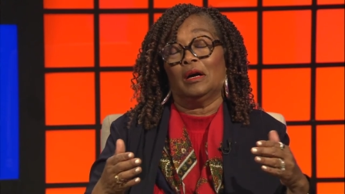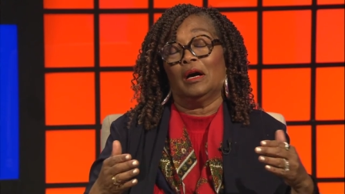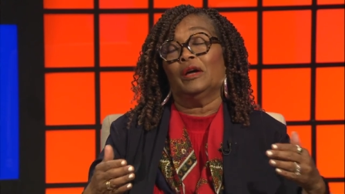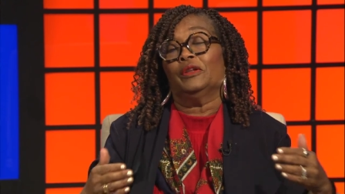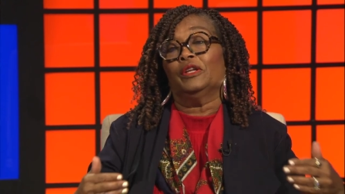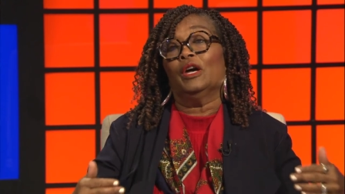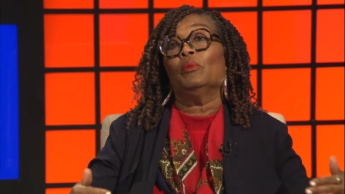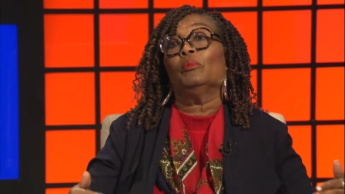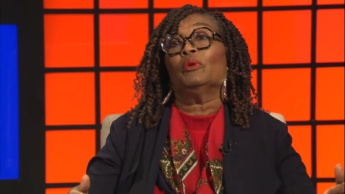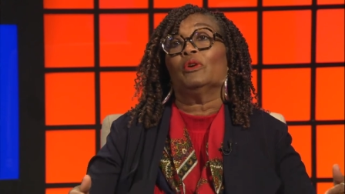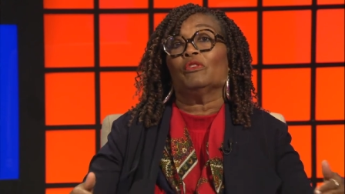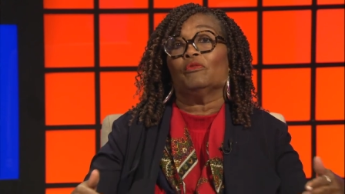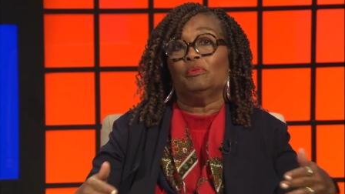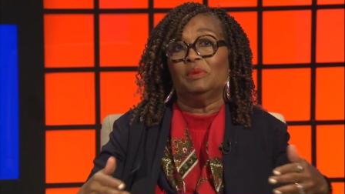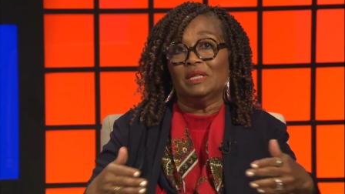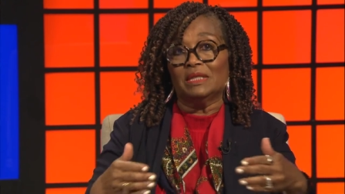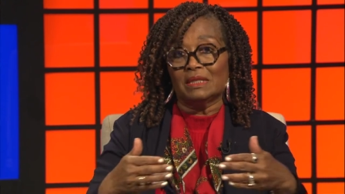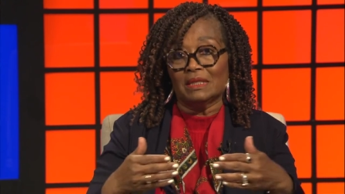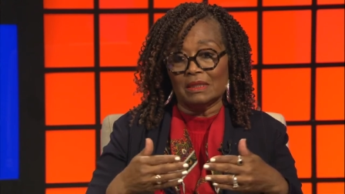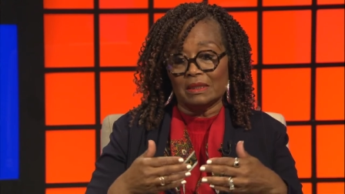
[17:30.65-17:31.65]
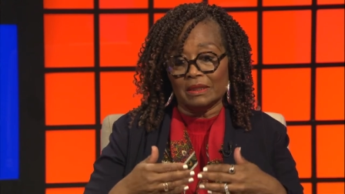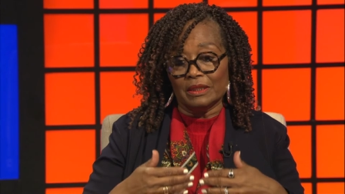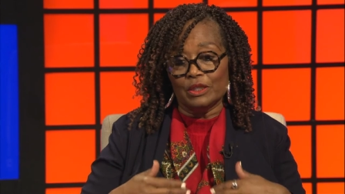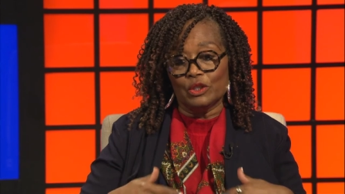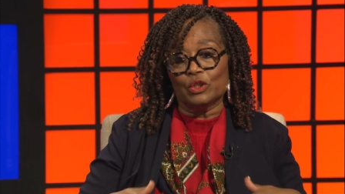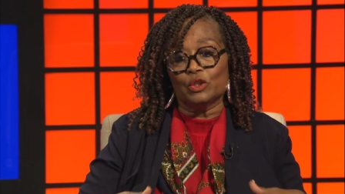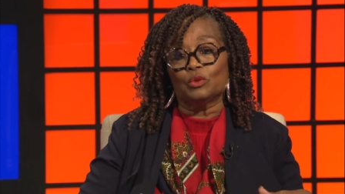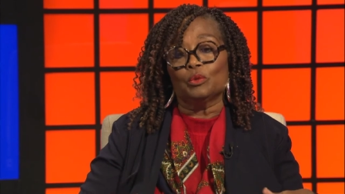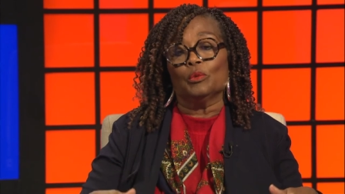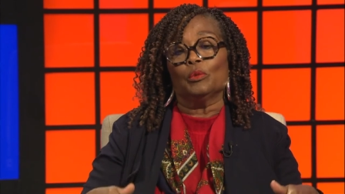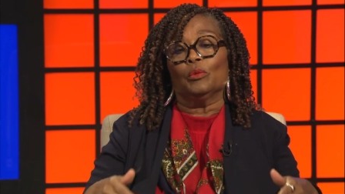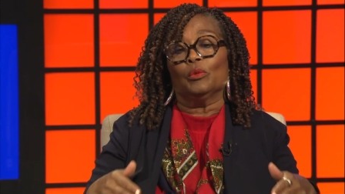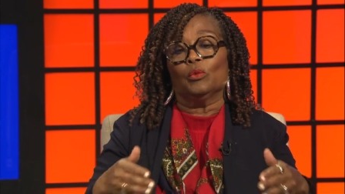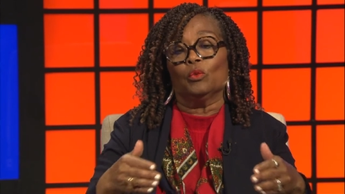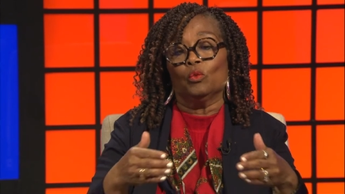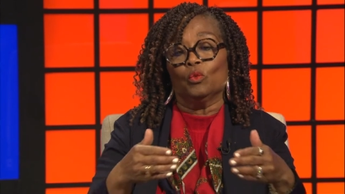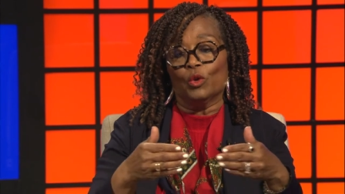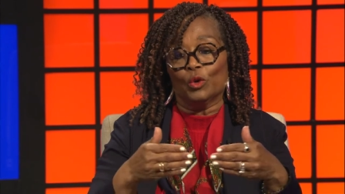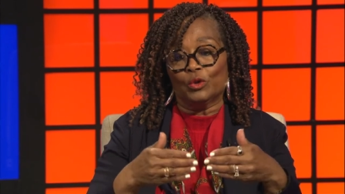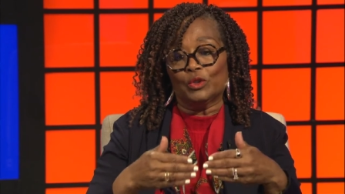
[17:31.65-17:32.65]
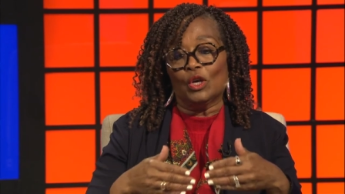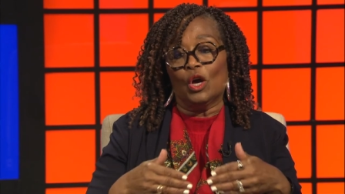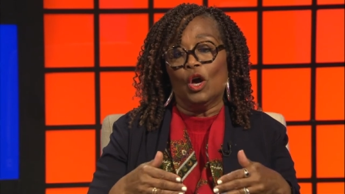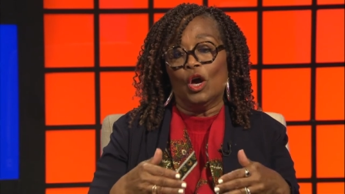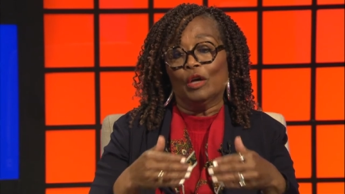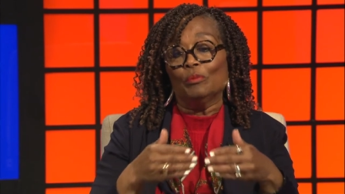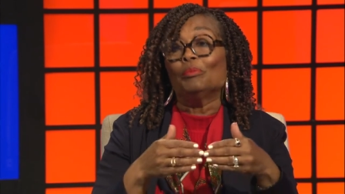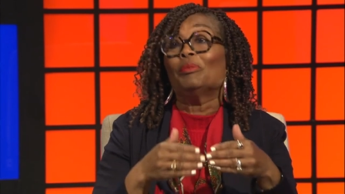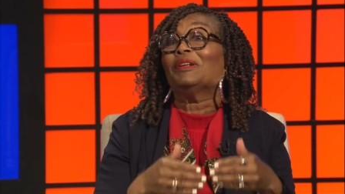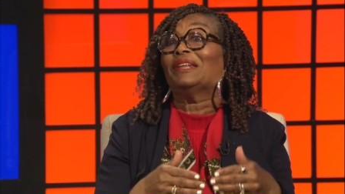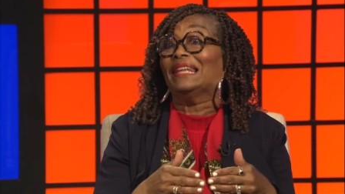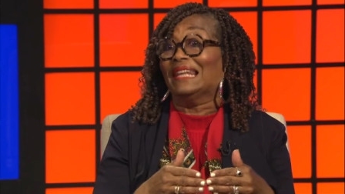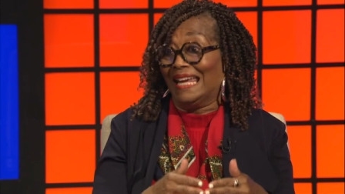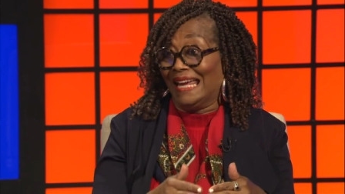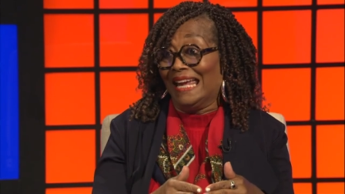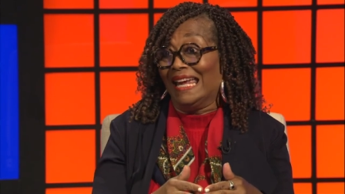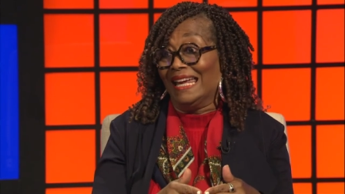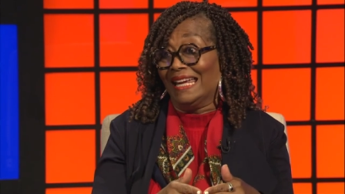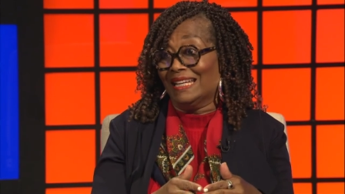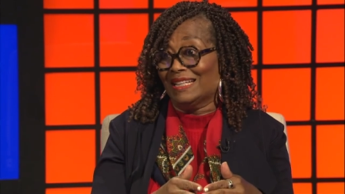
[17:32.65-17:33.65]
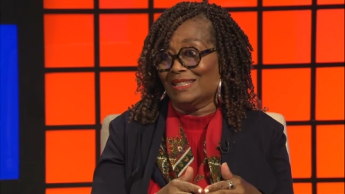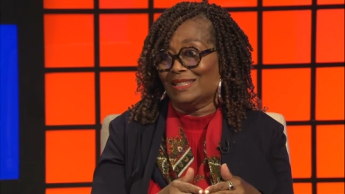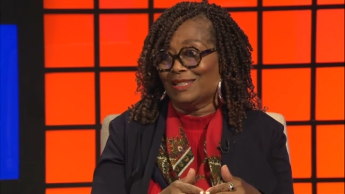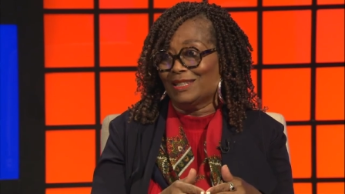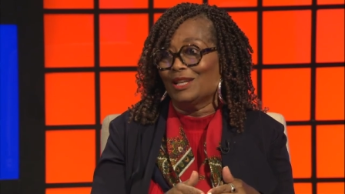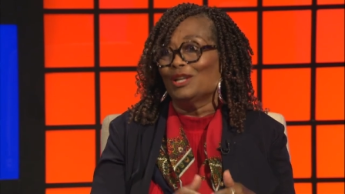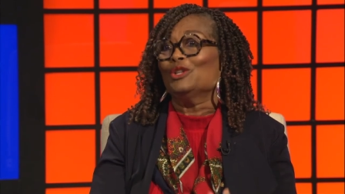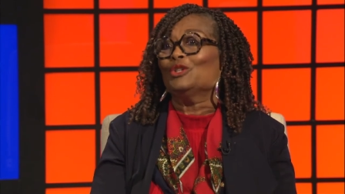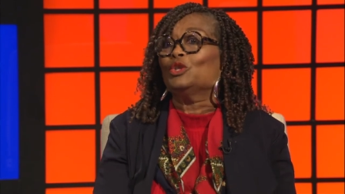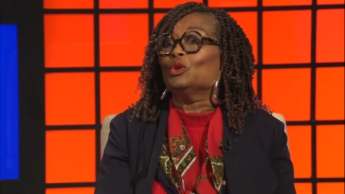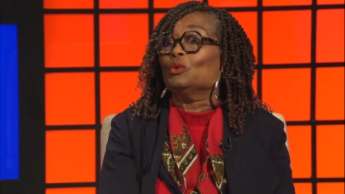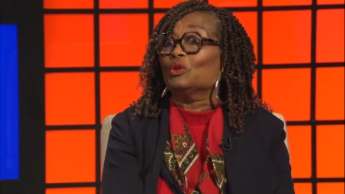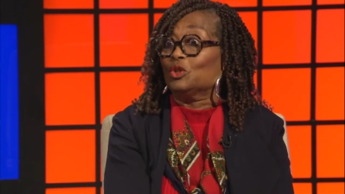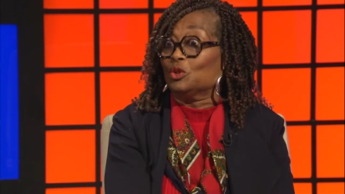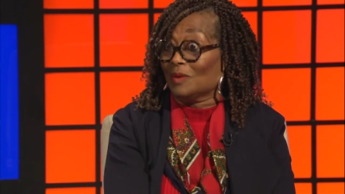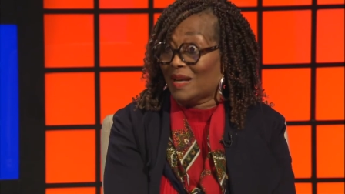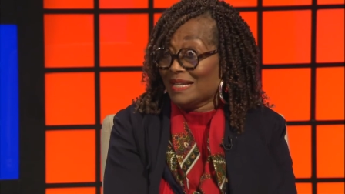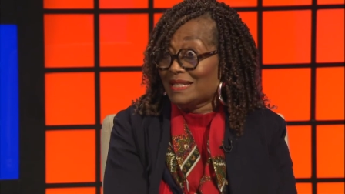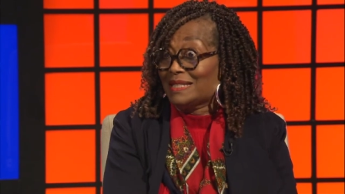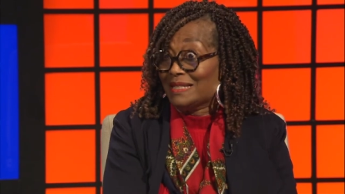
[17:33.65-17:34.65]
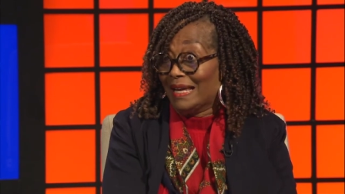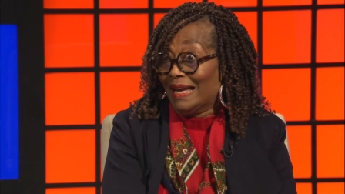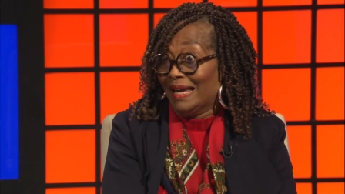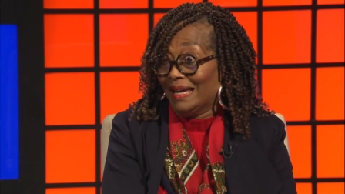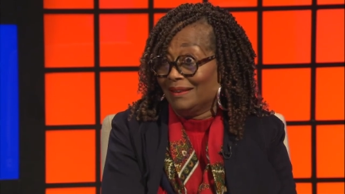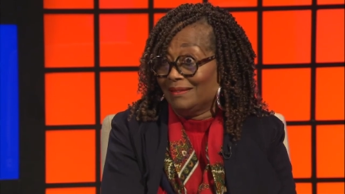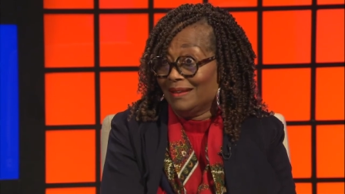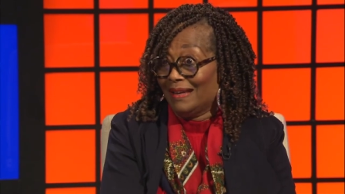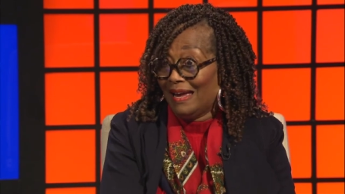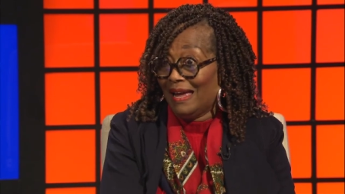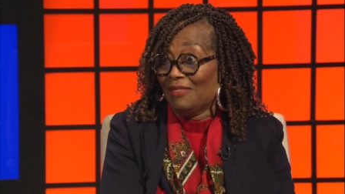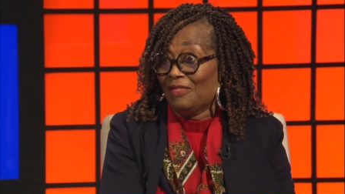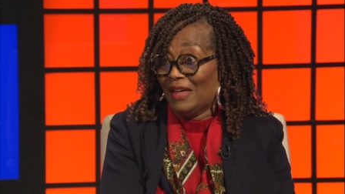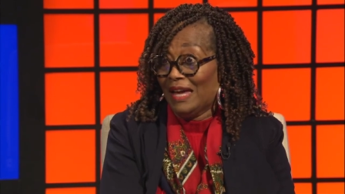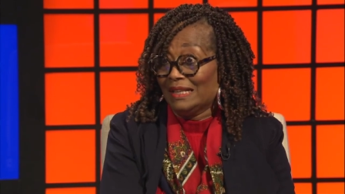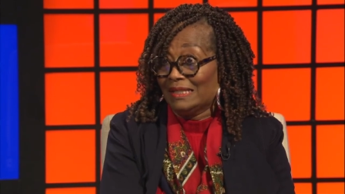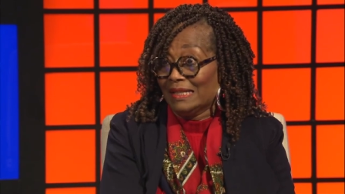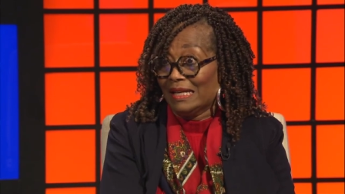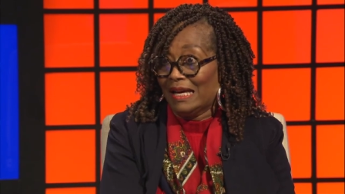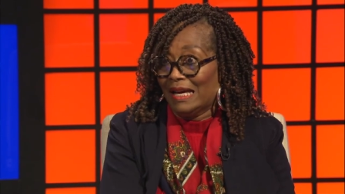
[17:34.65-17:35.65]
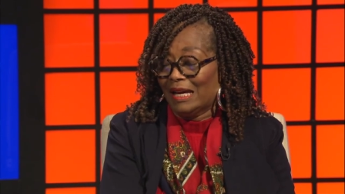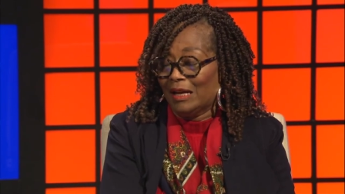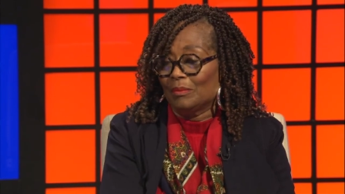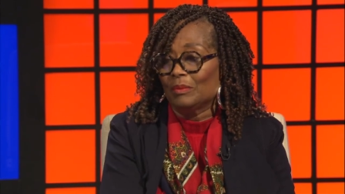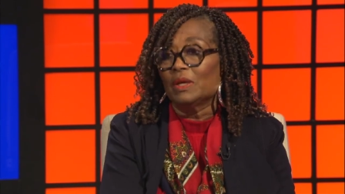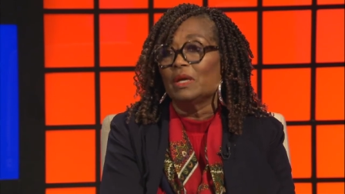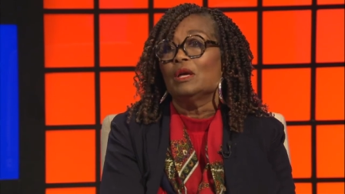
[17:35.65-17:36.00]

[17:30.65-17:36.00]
a number of business leaders worked on plans to address that at that time.